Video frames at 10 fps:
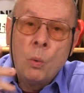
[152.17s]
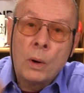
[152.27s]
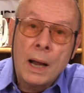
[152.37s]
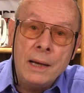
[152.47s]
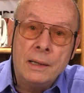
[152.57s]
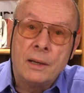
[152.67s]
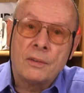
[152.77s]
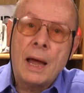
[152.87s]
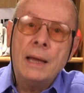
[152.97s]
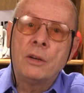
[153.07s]
What I did
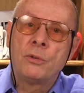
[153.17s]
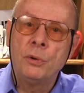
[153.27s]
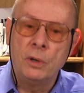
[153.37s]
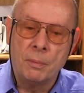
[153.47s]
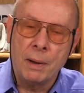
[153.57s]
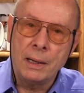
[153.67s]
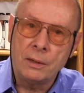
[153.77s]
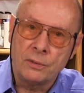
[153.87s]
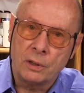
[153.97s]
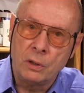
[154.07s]
is I intruded my
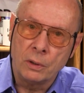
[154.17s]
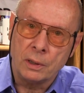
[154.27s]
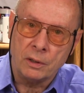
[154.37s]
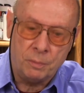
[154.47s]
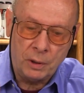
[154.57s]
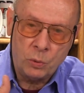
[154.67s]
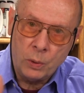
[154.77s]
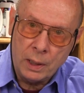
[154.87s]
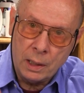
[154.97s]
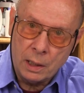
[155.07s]
insecurities
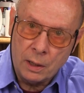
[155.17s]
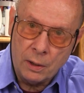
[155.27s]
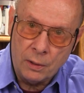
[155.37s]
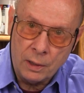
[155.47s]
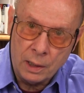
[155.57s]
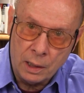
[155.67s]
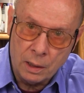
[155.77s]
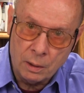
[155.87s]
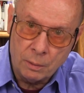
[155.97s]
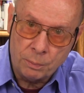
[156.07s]
between the
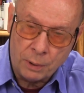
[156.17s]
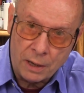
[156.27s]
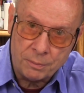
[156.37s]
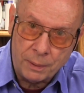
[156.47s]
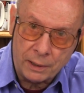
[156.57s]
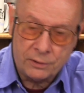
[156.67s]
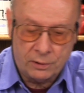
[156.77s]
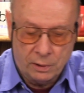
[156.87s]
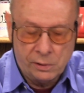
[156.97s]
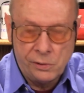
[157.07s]
prospects